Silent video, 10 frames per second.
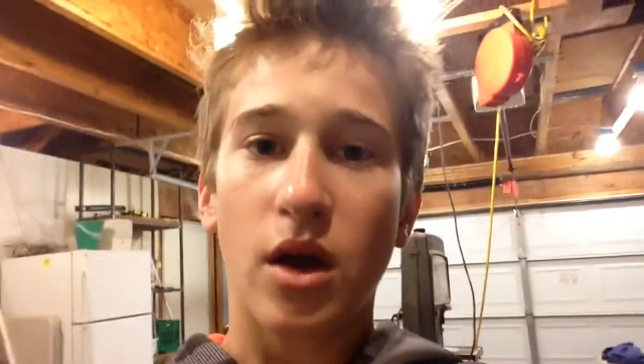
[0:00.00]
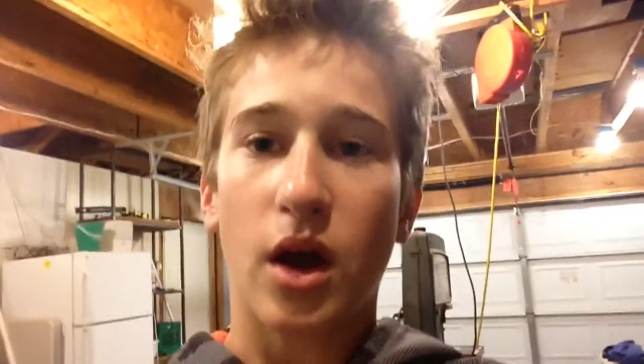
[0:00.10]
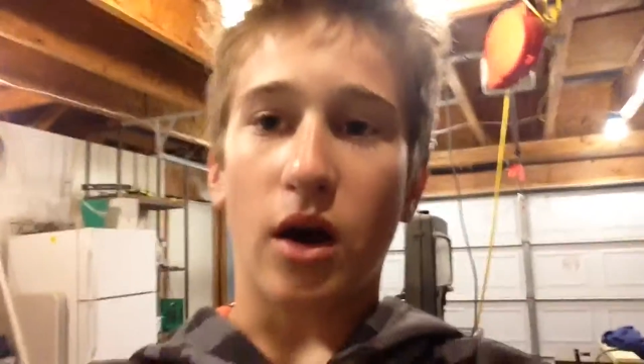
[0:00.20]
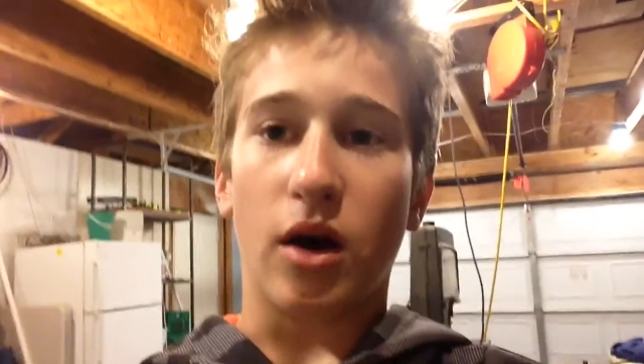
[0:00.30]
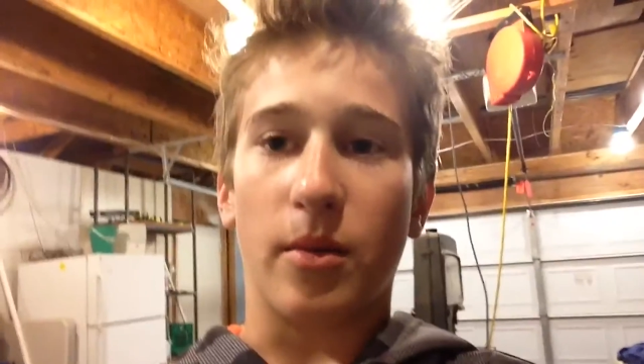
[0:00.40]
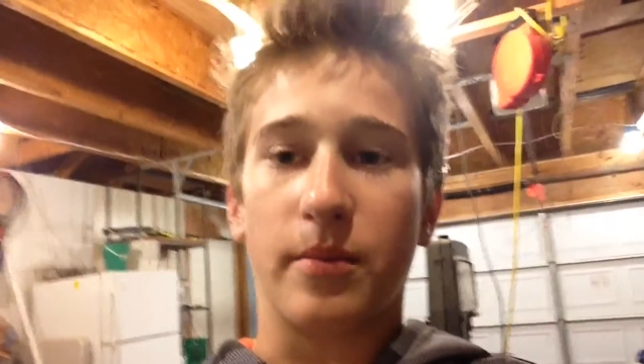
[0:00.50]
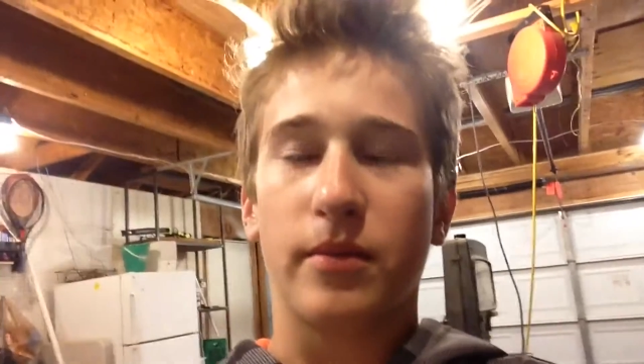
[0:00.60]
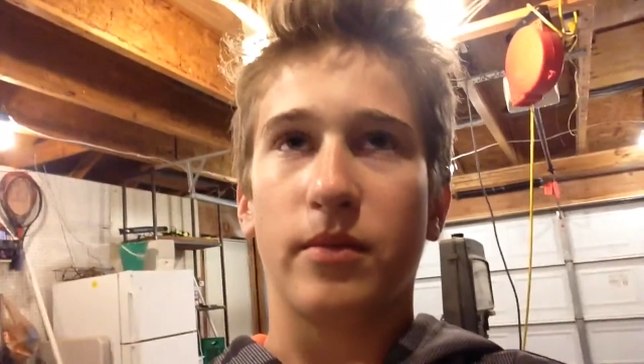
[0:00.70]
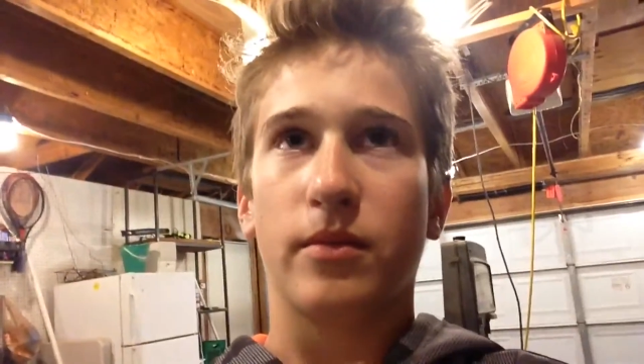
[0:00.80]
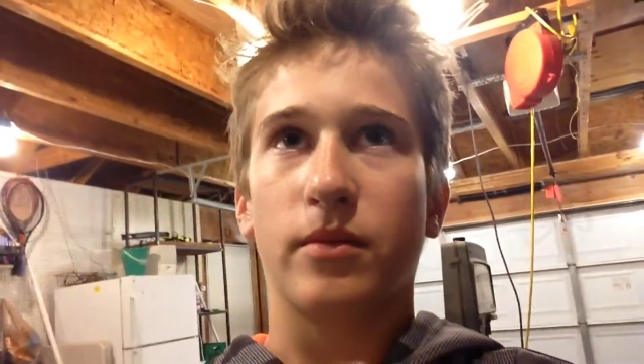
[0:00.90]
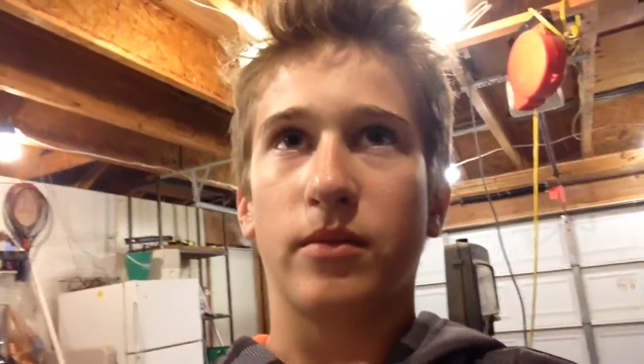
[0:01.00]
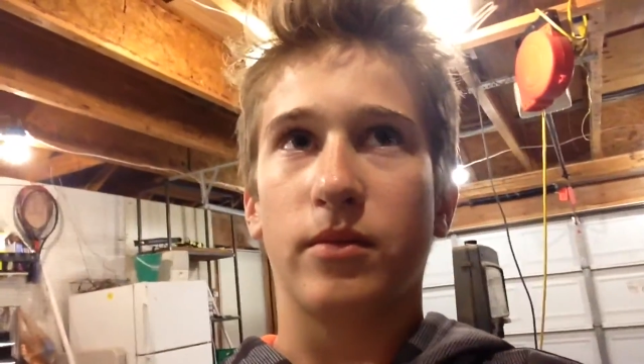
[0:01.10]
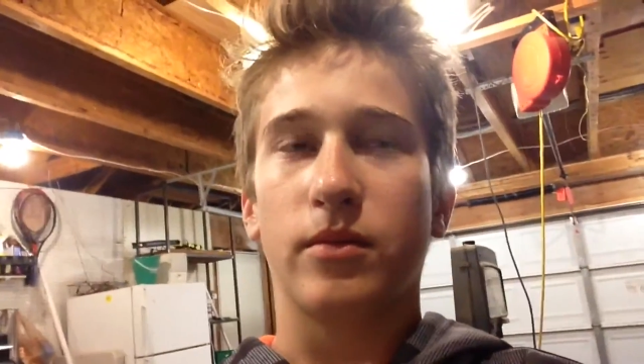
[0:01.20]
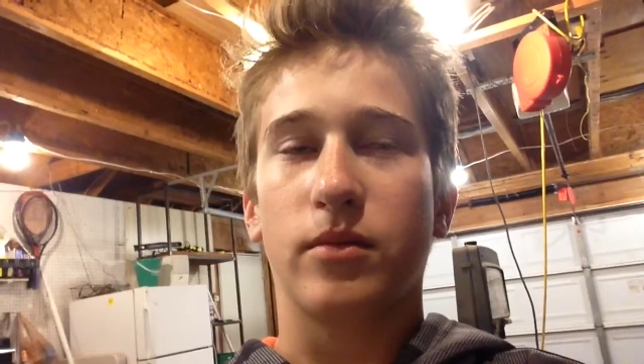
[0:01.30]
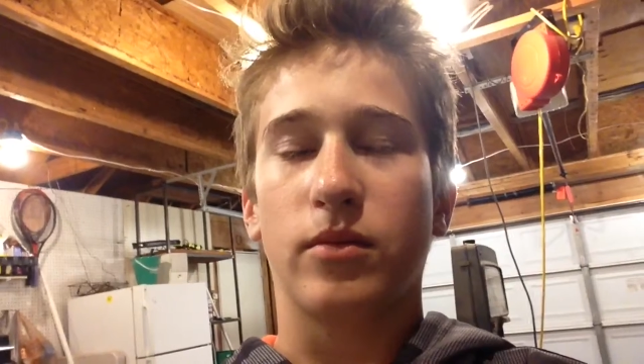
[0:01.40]
I
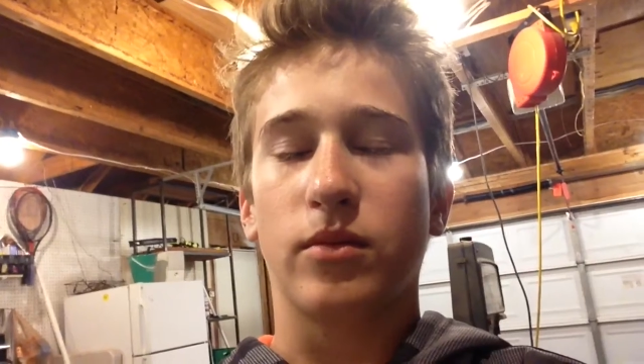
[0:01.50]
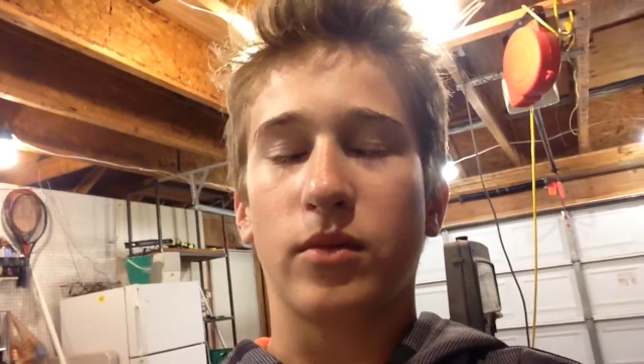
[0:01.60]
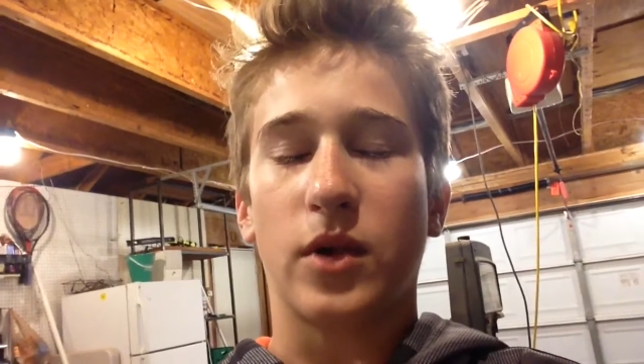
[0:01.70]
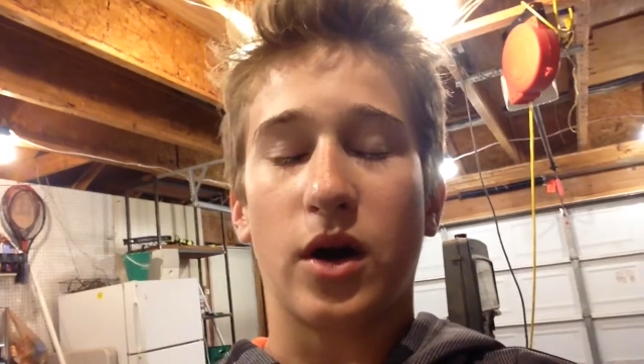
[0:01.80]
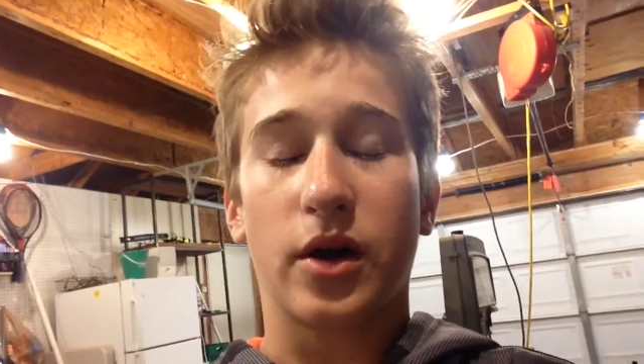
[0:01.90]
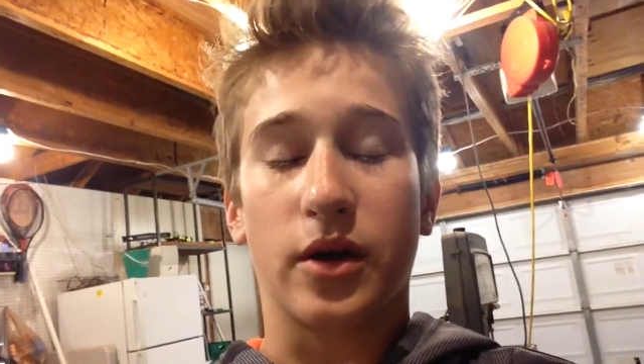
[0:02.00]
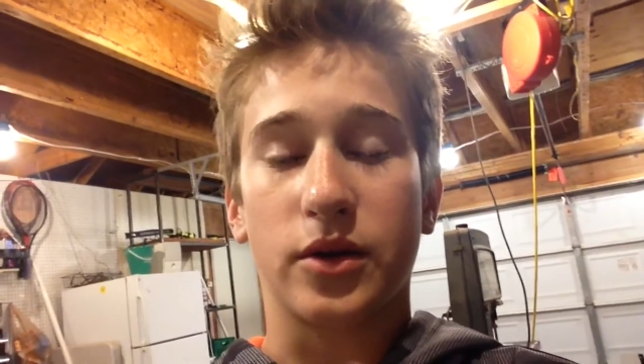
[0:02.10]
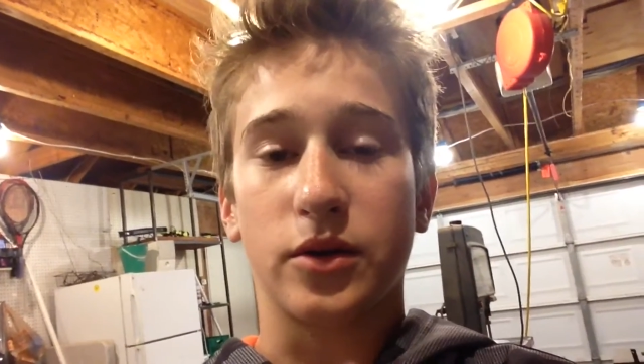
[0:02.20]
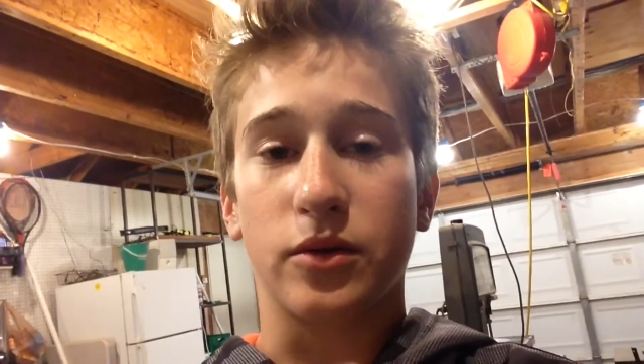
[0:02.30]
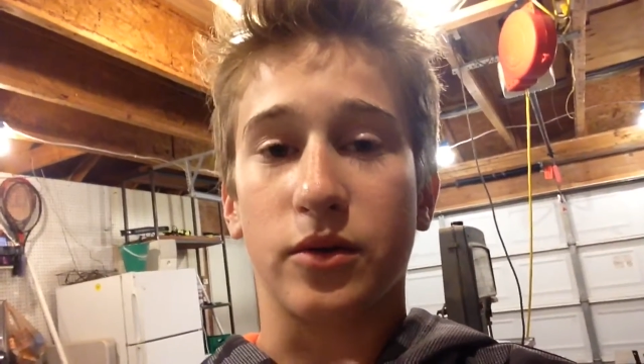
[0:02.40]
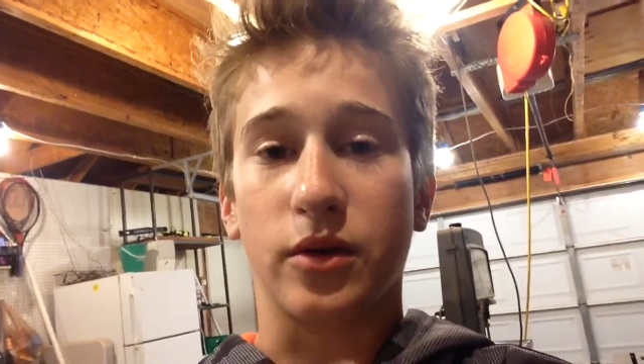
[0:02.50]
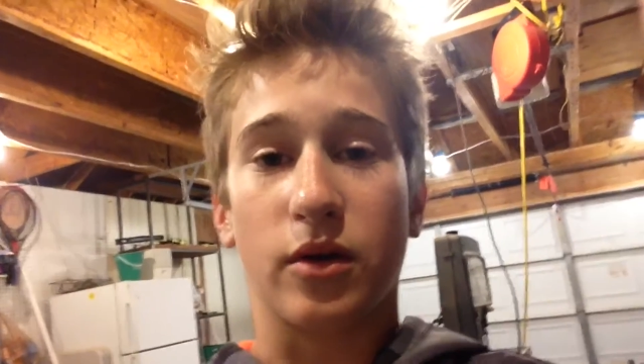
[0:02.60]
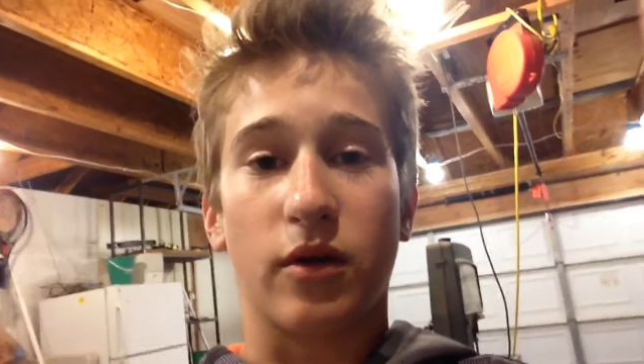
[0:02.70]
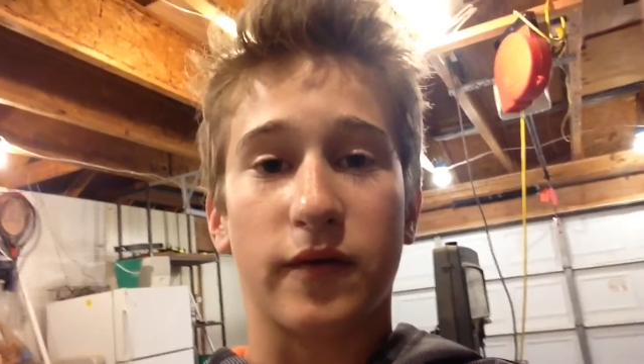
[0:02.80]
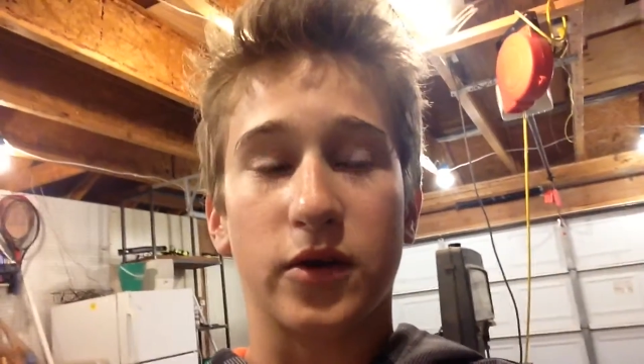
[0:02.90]
got totally
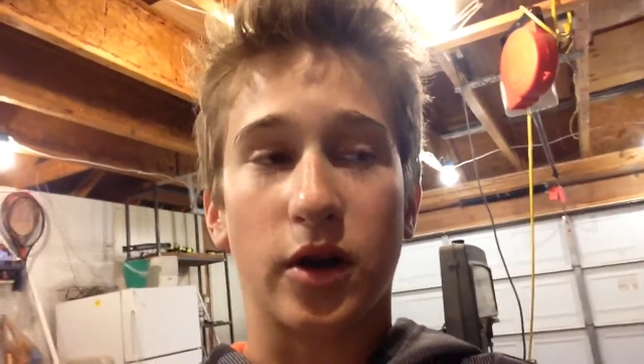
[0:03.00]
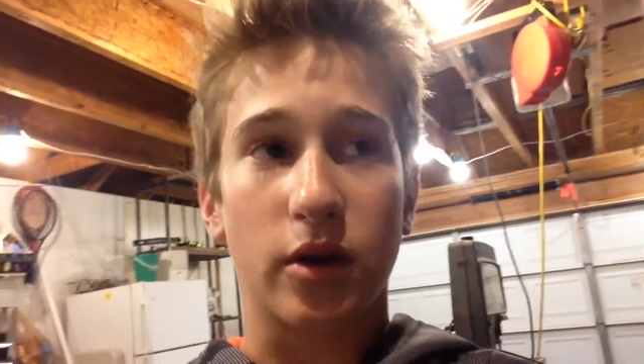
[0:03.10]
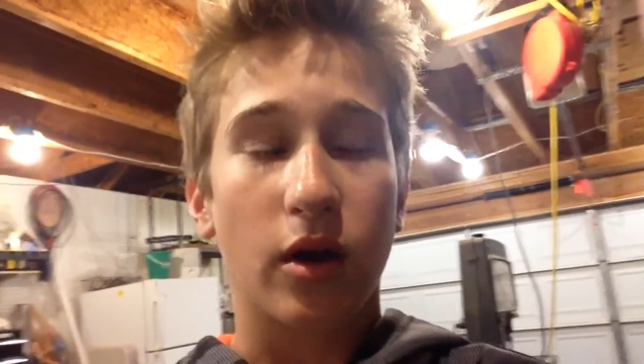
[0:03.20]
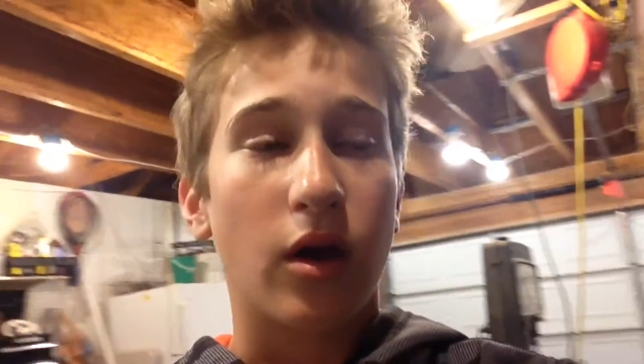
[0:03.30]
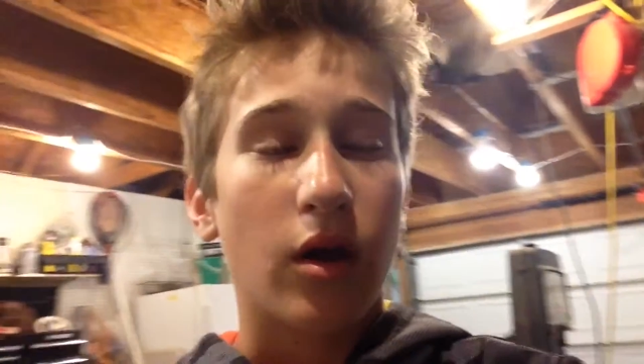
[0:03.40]
off track.